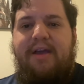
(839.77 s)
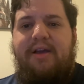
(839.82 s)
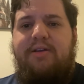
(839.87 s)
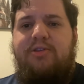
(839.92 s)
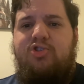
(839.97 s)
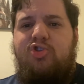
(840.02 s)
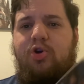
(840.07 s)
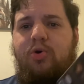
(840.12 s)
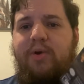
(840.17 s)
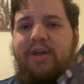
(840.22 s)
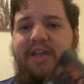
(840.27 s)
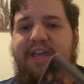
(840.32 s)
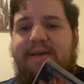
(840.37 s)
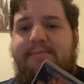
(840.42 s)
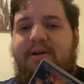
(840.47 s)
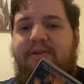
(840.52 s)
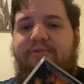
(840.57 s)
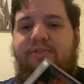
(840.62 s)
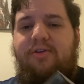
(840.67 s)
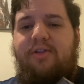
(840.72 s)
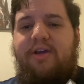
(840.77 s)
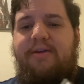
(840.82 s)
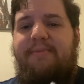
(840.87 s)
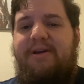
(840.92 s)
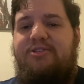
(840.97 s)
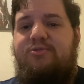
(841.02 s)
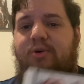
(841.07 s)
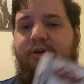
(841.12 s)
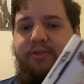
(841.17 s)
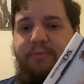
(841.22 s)
So it came out for like my
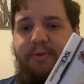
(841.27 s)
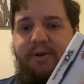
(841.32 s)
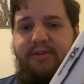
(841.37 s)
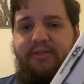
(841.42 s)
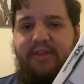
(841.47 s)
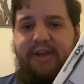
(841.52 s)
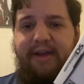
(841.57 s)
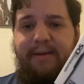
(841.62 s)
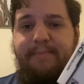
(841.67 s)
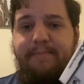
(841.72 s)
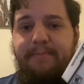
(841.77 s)
12th birthday.